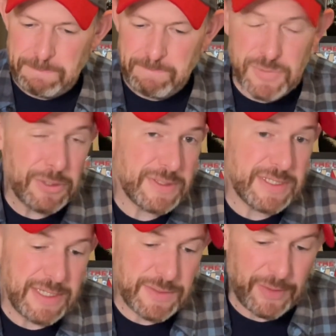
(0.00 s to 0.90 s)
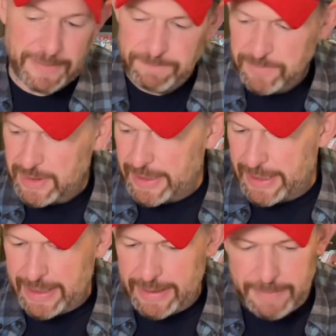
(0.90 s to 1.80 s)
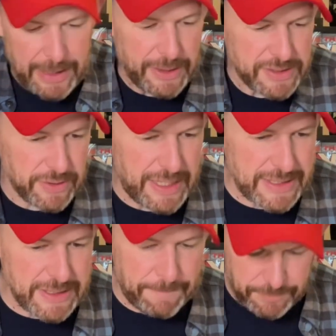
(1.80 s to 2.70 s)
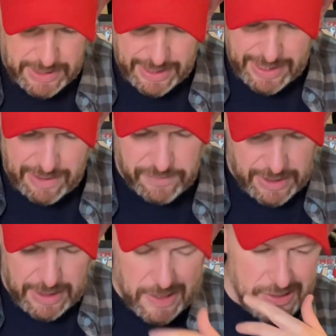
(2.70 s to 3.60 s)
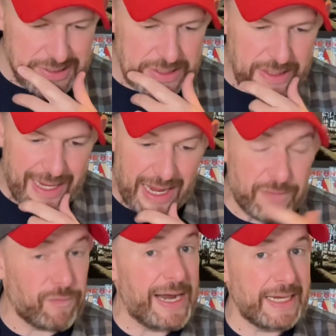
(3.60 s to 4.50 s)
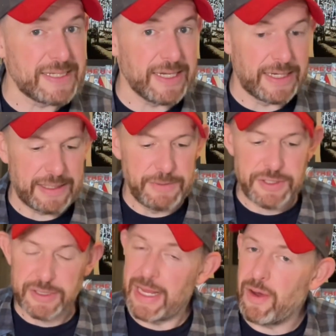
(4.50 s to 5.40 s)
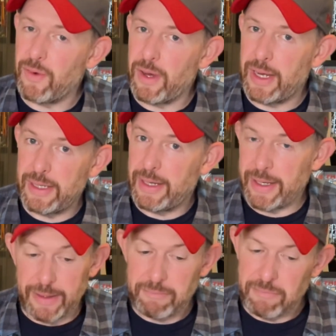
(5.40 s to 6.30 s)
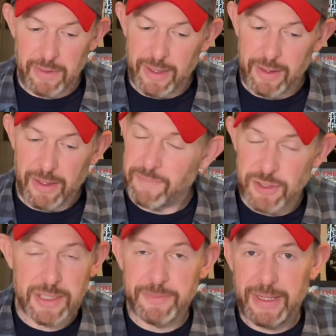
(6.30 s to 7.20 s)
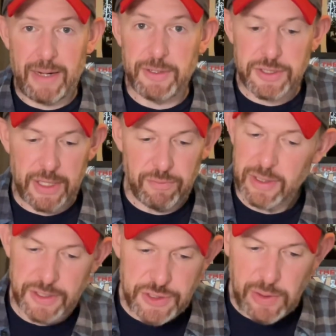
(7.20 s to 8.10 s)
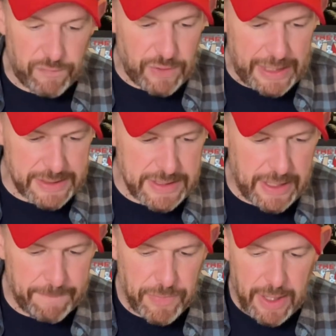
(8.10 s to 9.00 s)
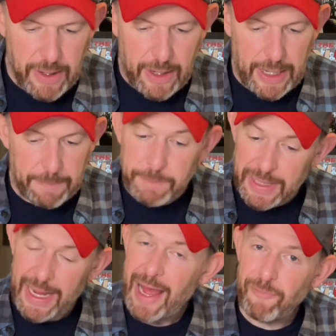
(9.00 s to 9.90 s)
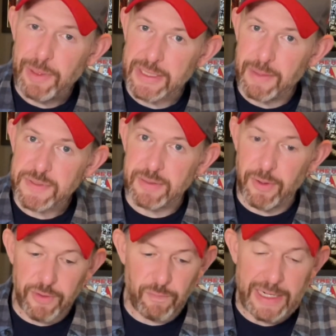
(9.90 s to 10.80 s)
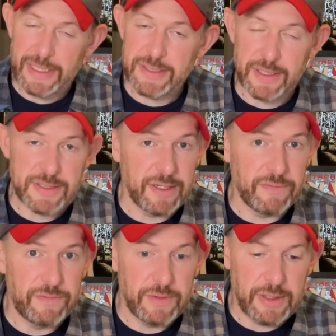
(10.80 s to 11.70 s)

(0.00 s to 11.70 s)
So it's fun. Anyway, so the next up I have. This is a Frankenstein commission. Now, I have talked about how much I really enjoy Frankenstein, but I have picked up some other Frankenstein stuff,